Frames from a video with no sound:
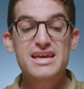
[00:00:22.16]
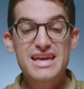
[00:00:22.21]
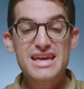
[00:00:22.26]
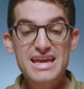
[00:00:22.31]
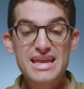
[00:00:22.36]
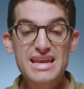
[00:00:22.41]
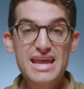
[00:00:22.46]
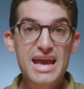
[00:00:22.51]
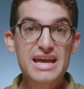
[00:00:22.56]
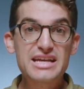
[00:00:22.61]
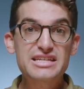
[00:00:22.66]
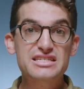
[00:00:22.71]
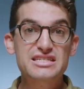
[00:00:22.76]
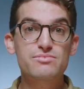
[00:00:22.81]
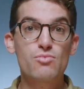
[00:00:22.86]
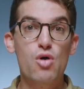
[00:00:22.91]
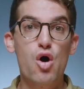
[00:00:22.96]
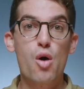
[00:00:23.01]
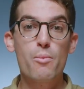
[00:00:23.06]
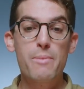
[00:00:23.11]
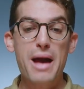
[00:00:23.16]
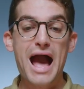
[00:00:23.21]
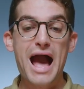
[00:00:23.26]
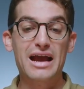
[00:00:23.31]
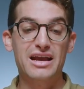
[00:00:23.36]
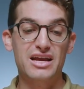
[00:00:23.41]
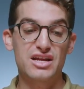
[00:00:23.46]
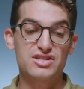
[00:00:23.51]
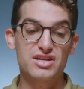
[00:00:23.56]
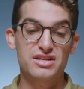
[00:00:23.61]
in a small
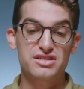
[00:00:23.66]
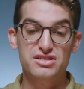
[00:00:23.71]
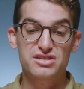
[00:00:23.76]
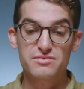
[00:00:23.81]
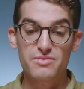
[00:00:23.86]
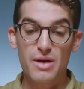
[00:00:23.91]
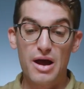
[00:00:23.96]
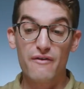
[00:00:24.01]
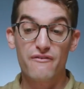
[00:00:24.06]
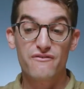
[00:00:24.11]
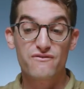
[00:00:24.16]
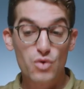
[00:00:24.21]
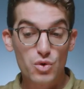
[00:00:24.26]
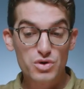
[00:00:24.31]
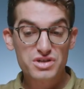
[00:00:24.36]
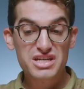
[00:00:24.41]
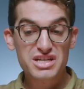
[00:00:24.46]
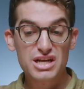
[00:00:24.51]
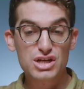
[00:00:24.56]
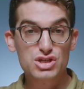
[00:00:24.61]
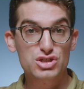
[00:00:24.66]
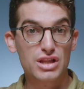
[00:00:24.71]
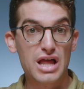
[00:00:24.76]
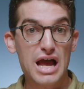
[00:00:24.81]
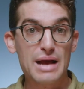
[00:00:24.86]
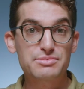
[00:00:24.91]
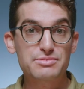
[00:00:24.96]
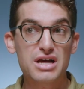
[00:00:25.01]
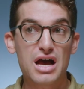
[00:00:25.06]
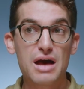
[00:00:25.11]
package. Now this is a fourteen inch
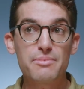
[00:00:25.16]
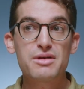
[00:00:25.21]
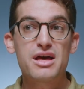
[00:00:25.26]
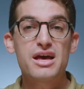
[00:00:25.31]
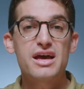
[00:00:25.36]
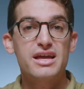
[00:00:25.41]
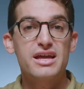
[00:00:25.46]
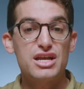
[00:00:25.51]
laptop.